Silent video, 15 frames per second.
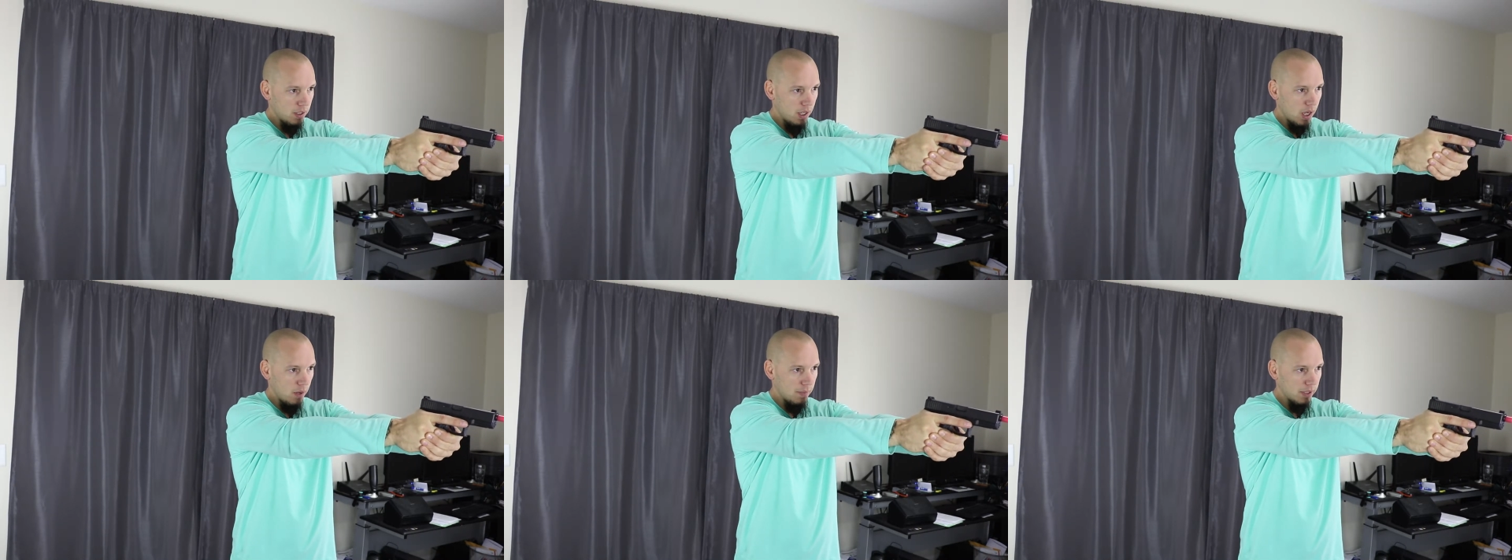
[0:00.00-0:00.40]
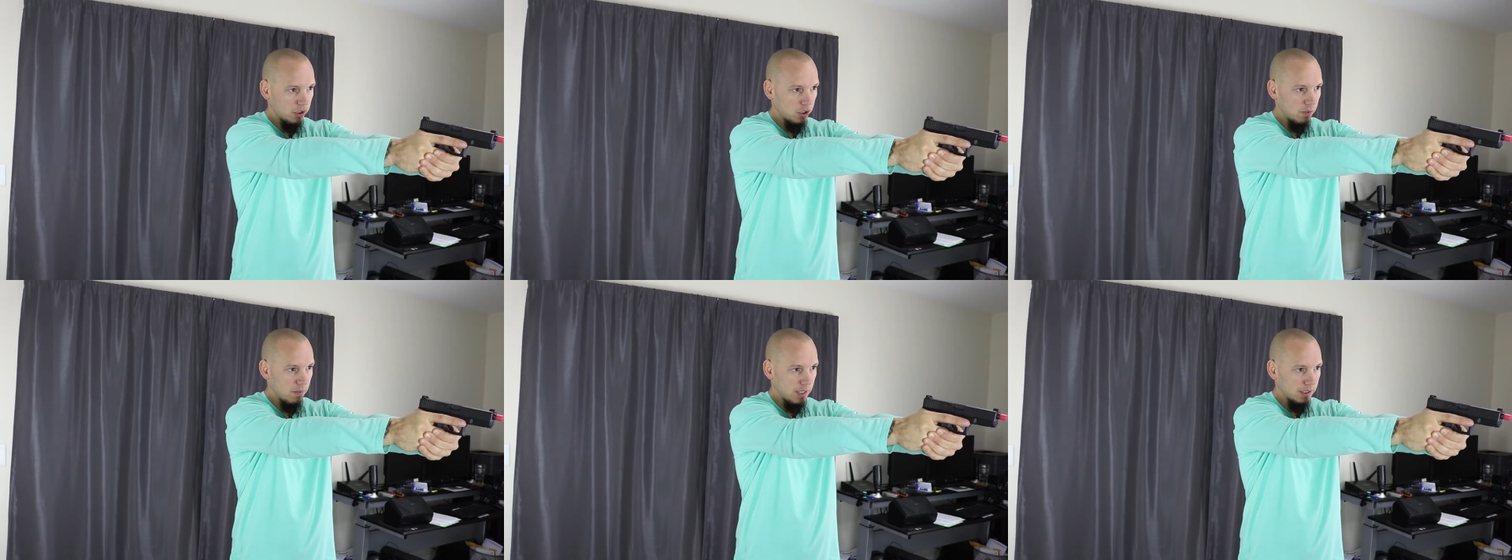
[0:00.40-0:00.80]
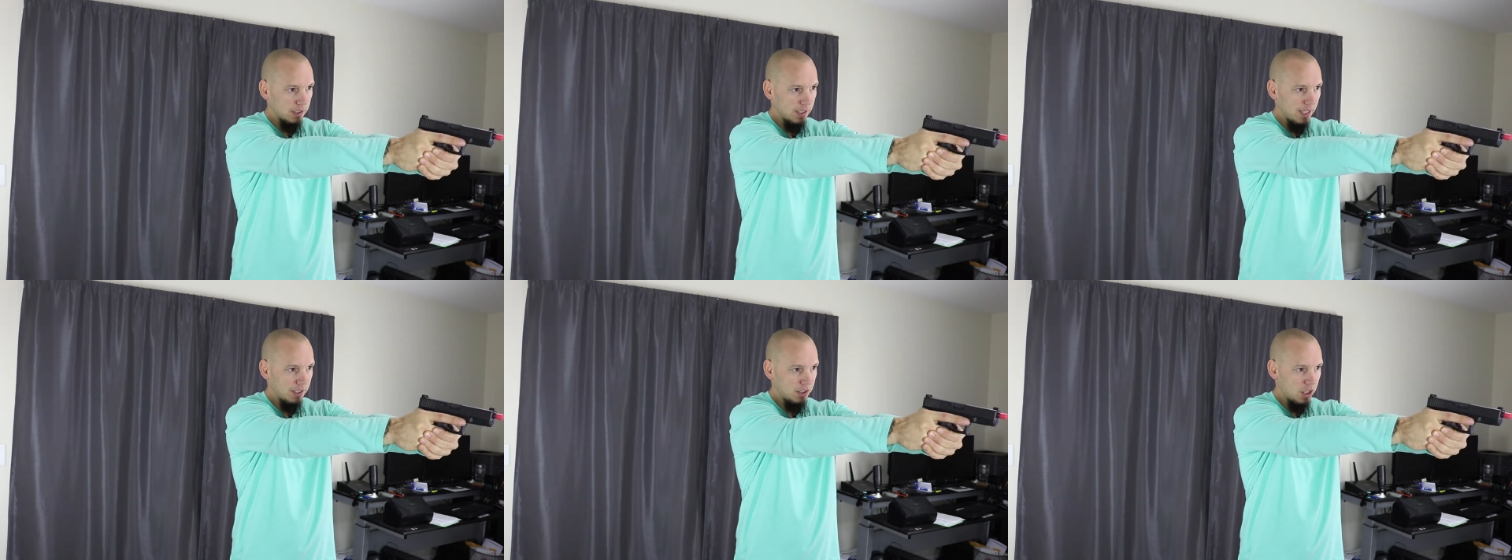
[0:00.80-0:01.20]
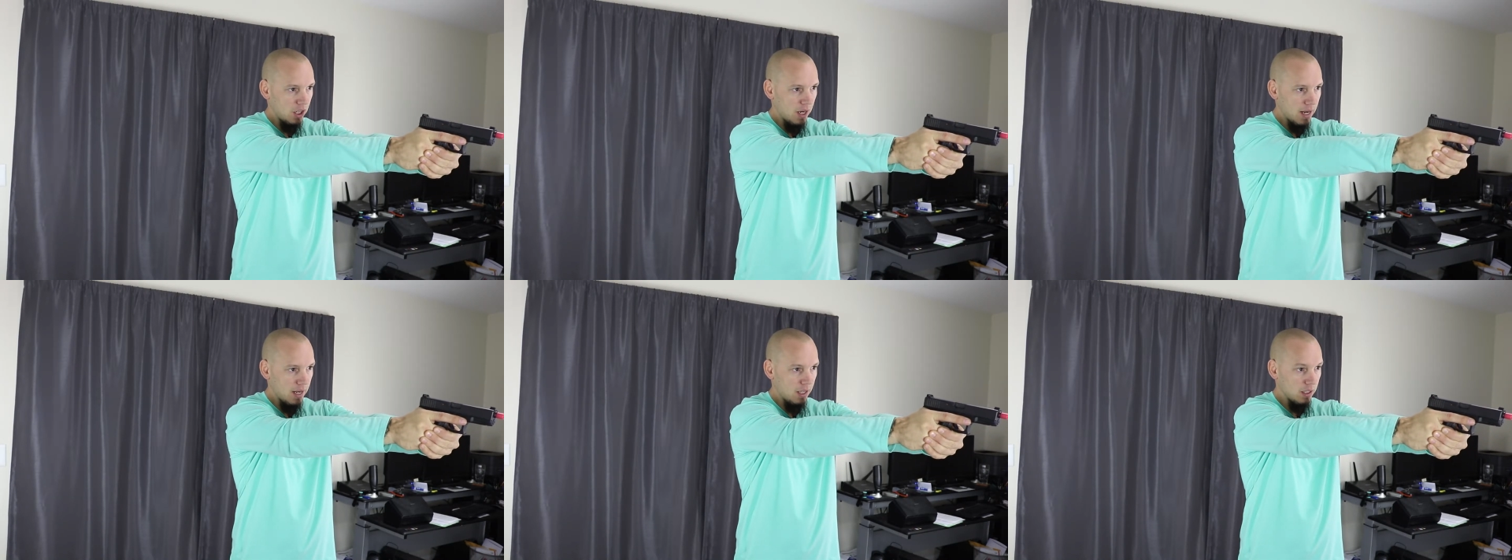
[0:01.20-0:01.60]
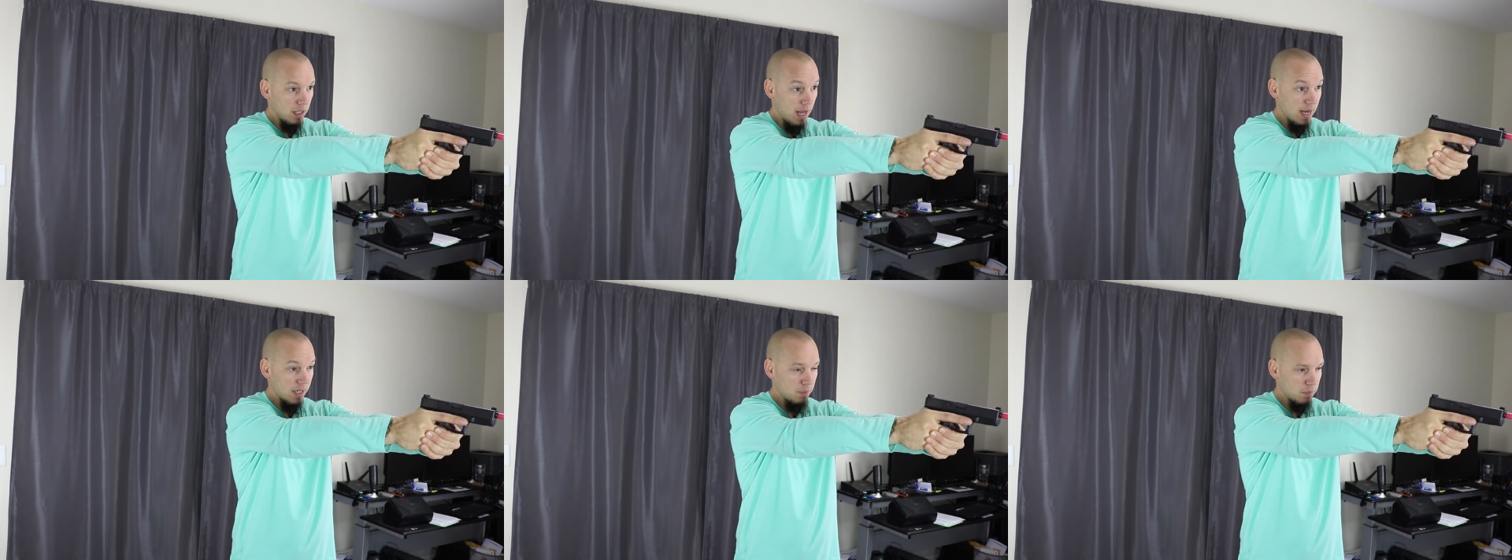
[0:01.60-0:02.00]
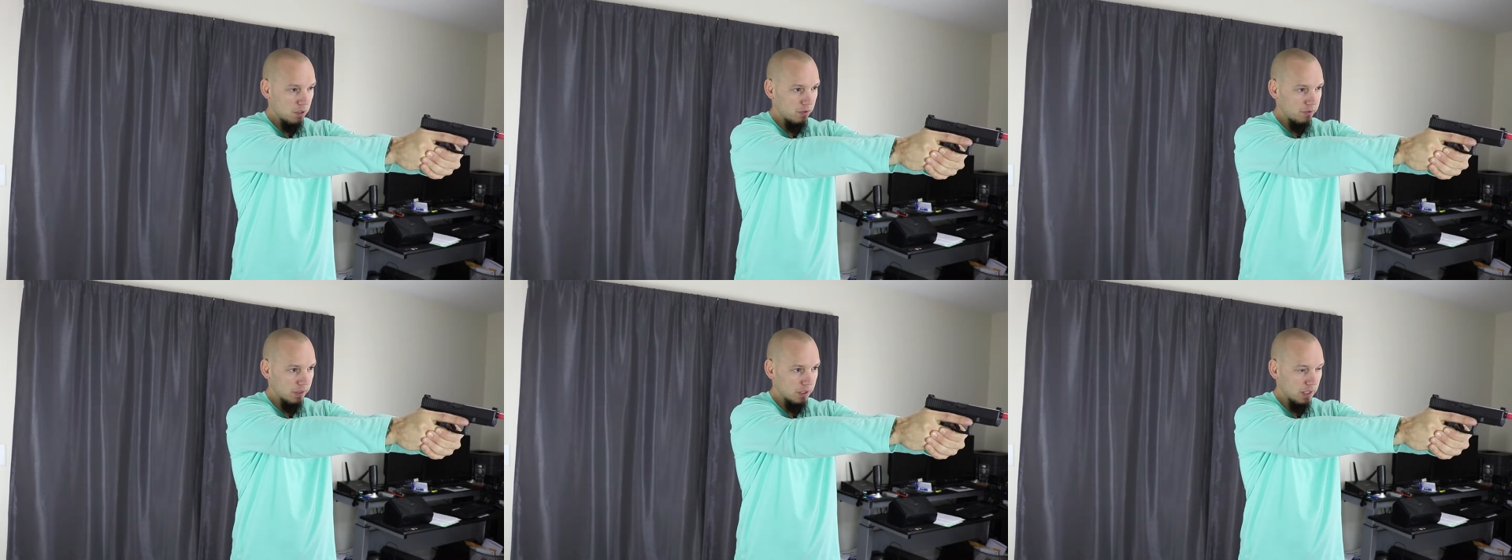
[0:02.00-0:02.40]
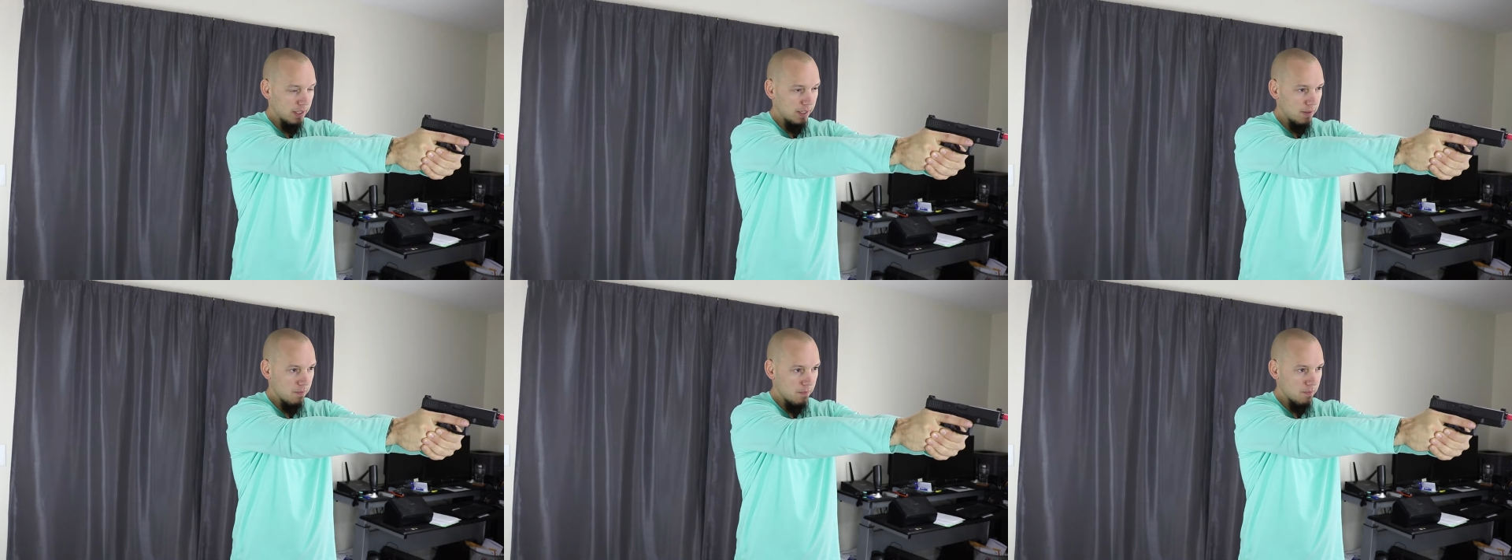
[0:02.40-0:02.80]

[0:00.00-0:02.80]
I'll make sure my sights are aligned perfectly.